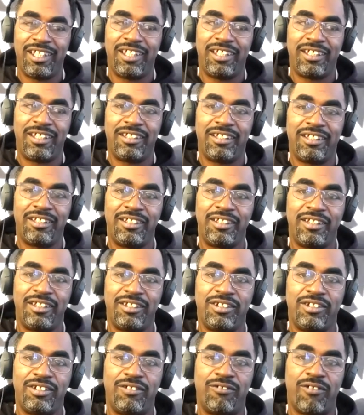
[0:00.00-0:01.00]
and
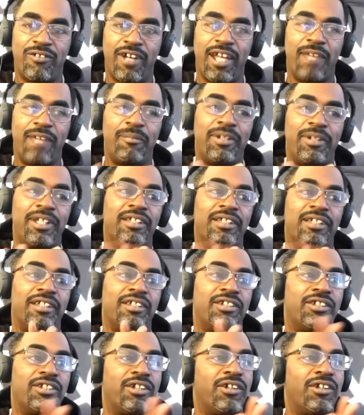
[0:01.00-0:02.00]
the grimy
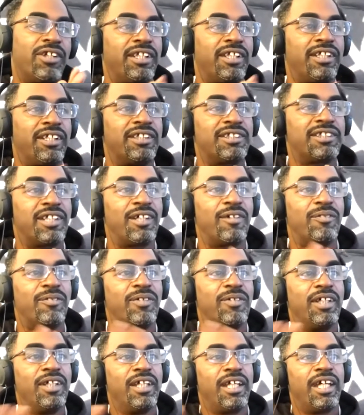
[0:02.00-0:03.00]
and the dirtiness
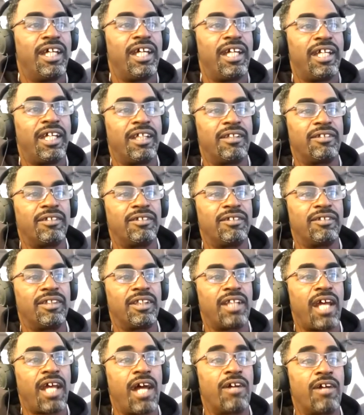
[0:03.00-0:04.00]
of and
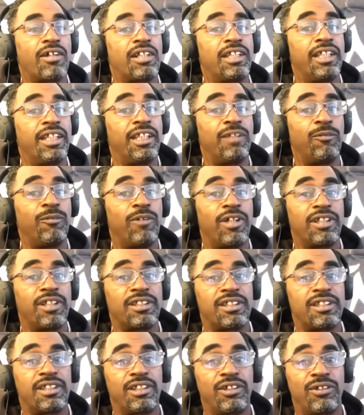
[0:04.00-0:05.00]
how clean it
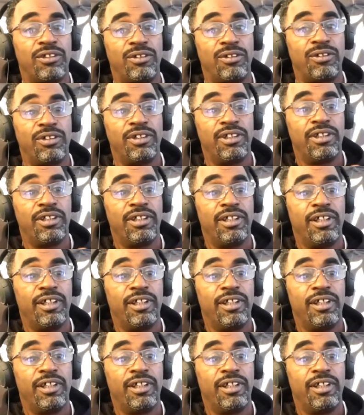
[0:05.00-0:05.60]
was still,